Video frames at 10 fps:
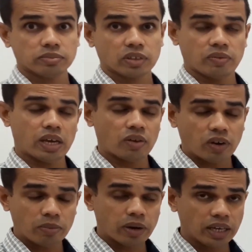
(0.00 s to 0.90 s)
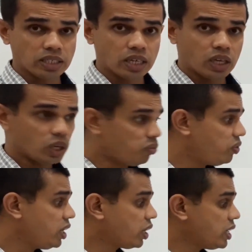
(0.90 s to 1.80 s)
We have one branch. If
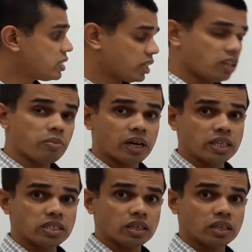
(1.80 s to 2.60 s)
we increase another branch,